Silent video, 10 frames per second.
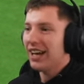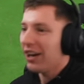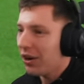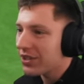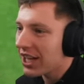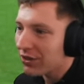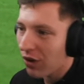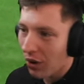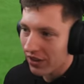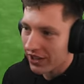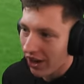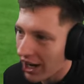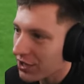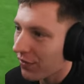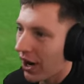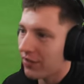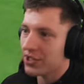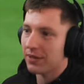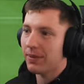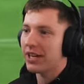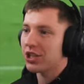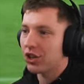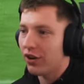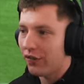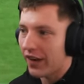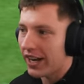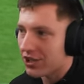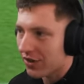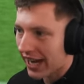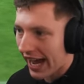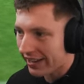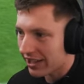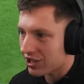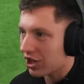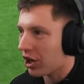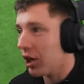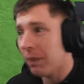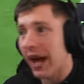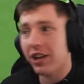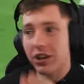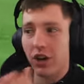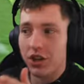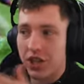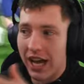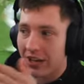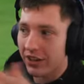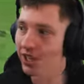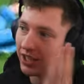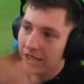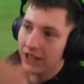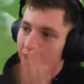I don't know, it's like roll of the dice for Iversen, but it's a good finish regardless. I could have played it across now, look at it.